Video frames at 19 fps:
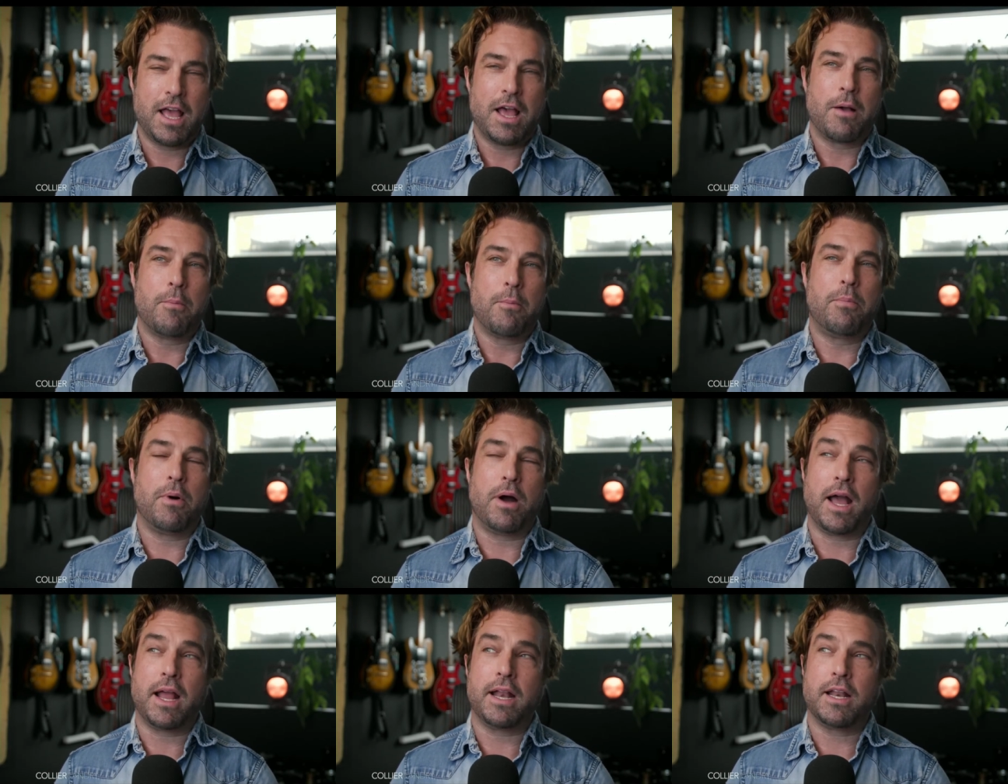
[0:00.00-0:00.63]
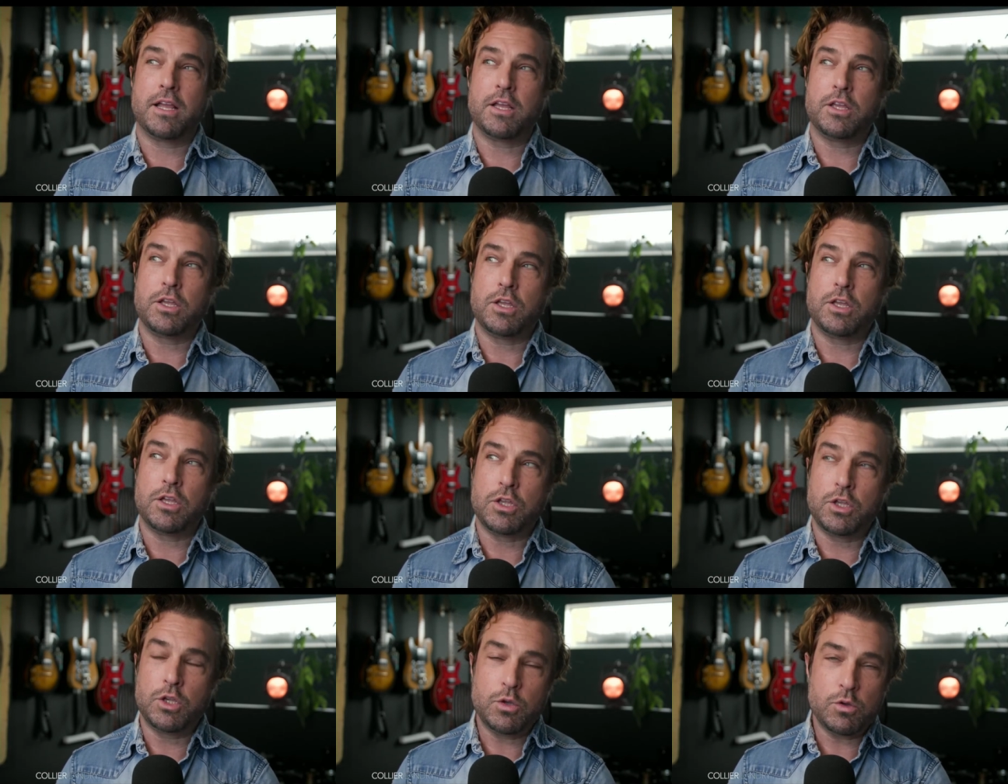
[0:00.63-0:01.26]
But
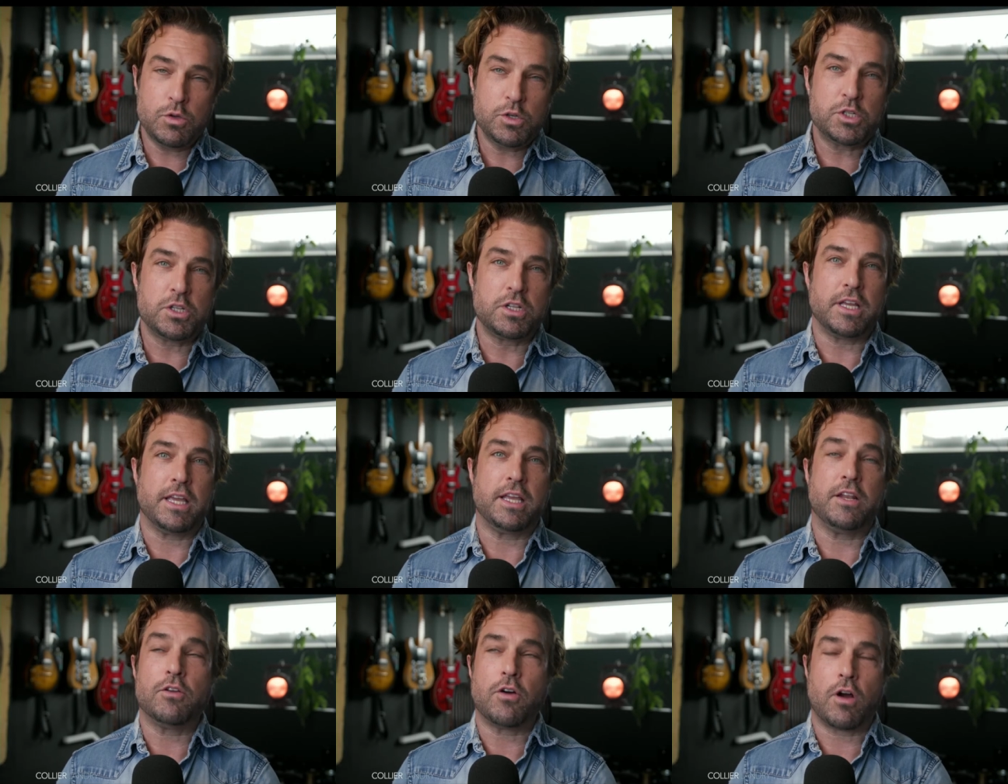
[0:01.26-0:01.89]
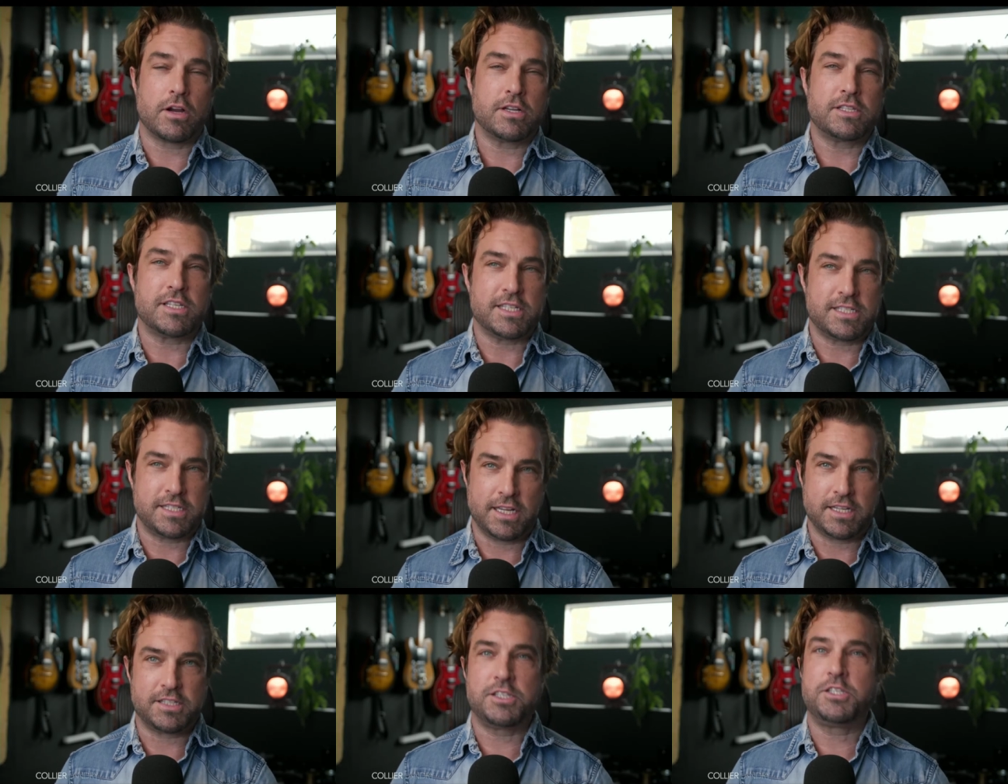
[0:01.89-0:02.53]
usually
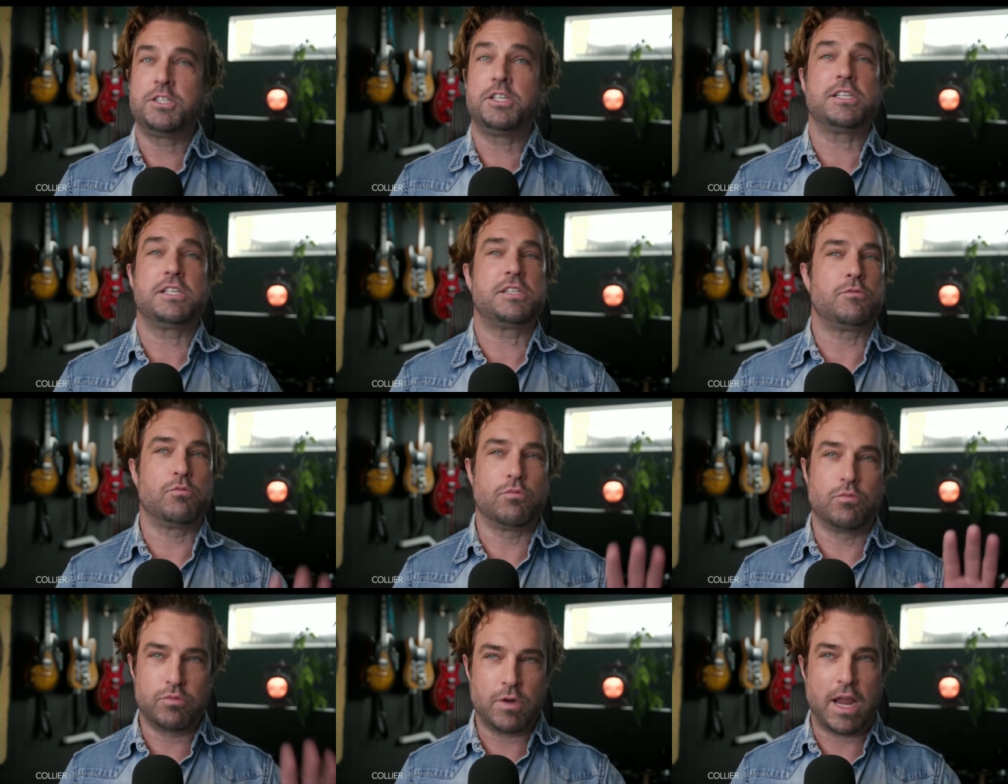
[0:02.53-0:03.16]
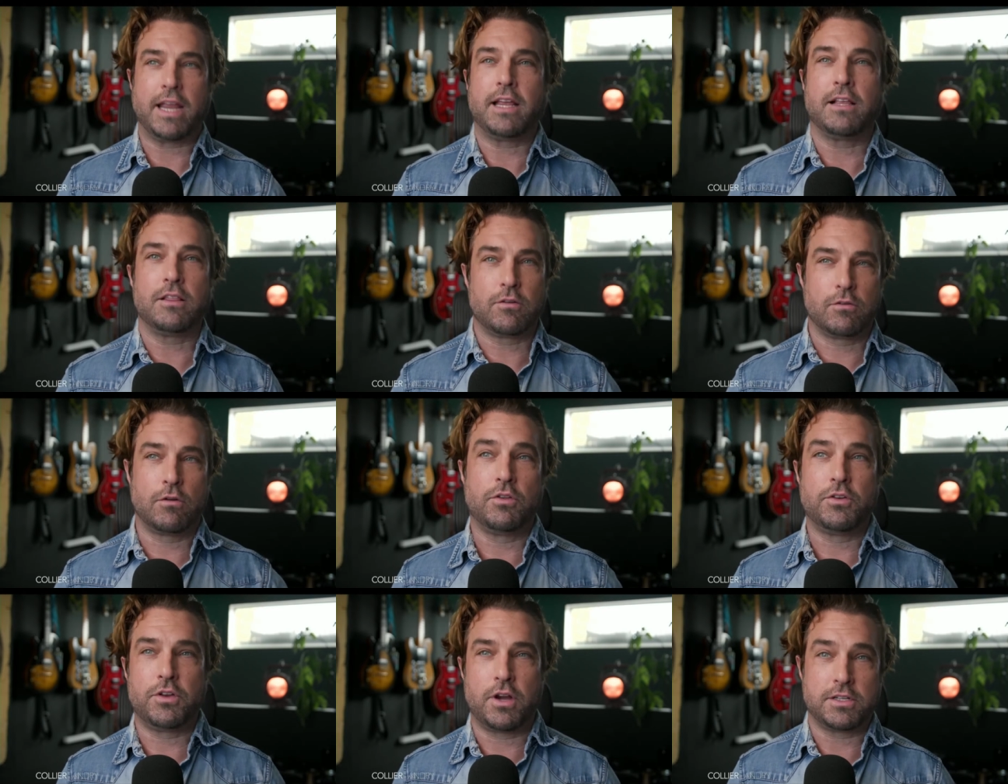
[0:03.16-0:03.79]
narcissists, just regular
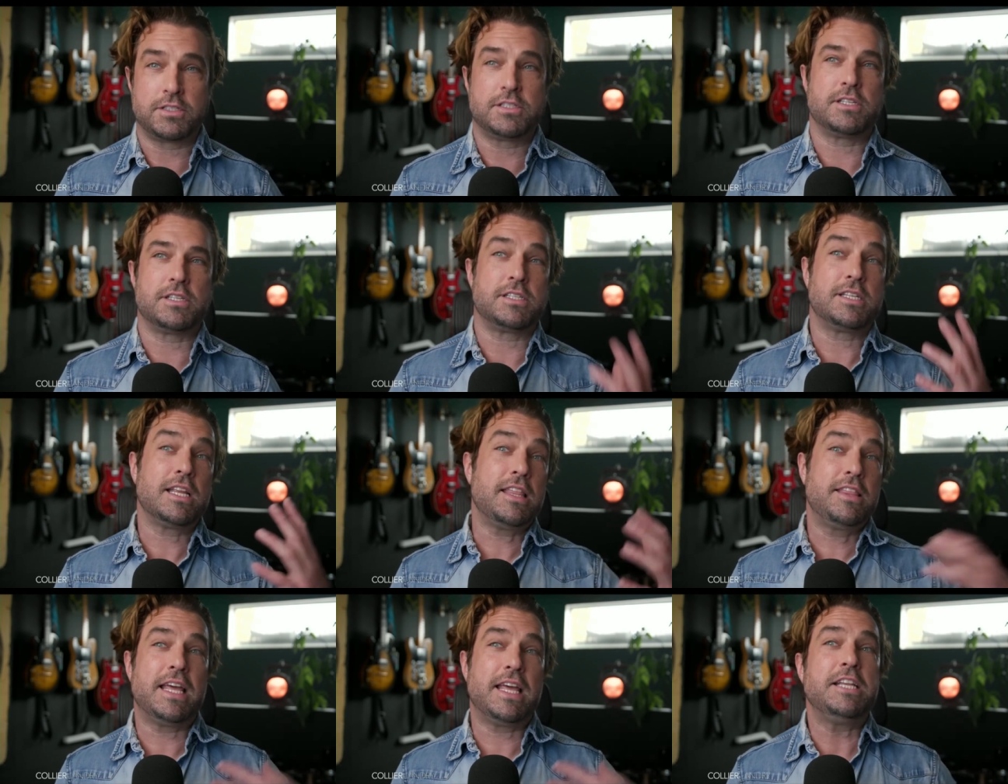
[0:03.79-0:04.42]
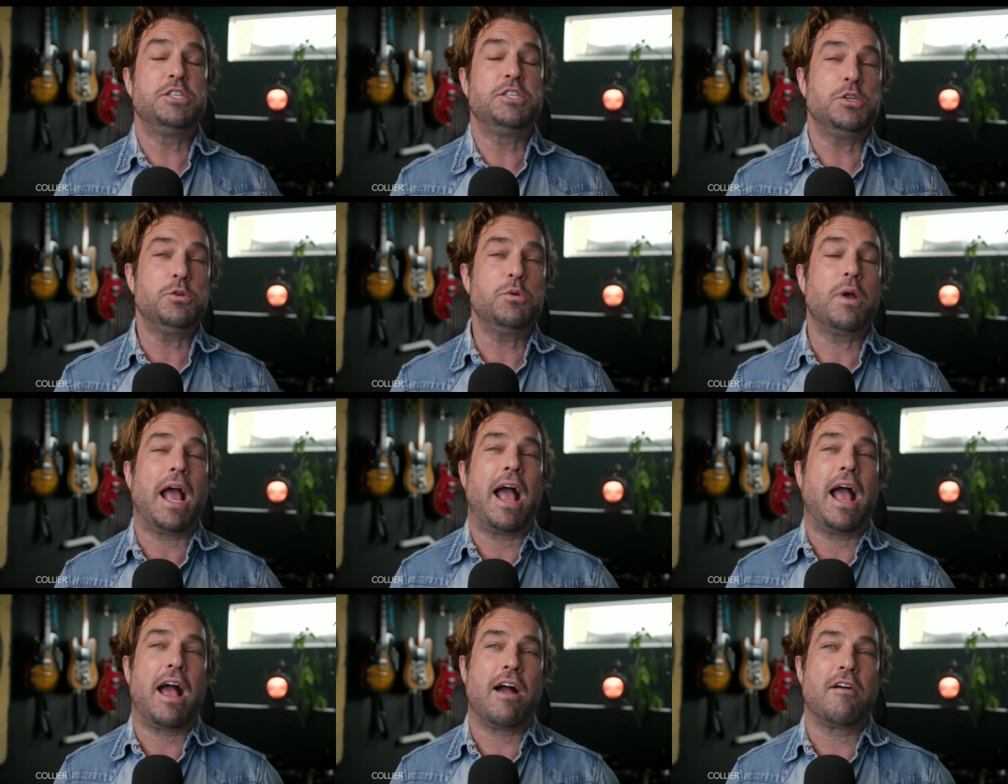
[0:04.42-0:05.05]
old narcissists, they do
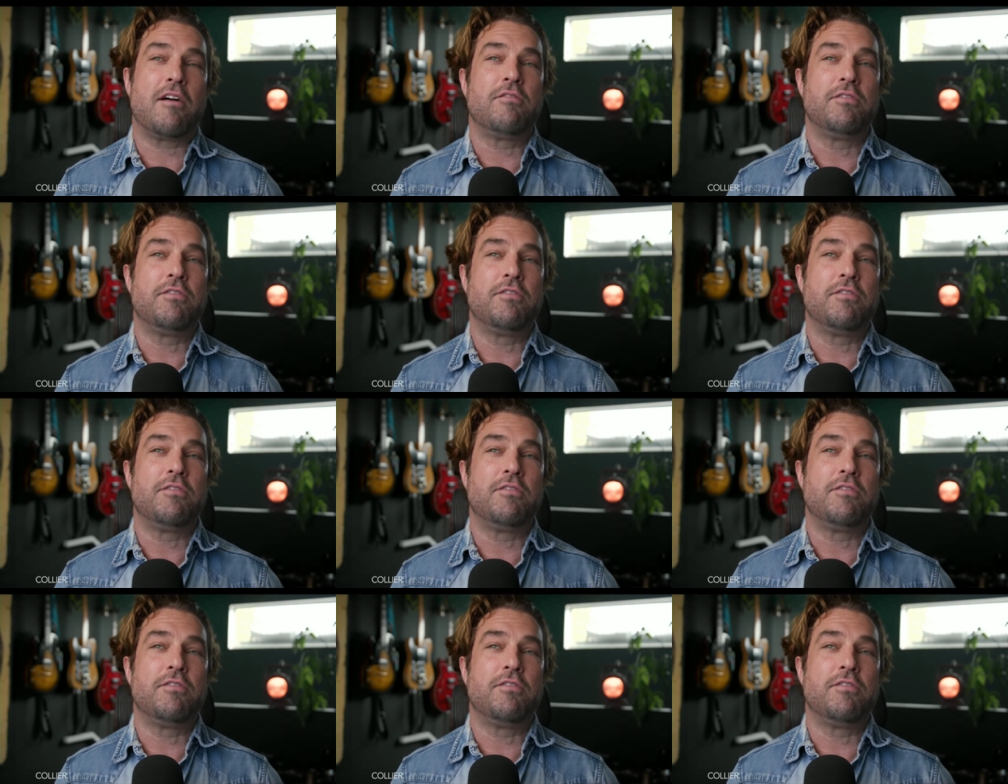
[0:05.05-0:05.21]
have,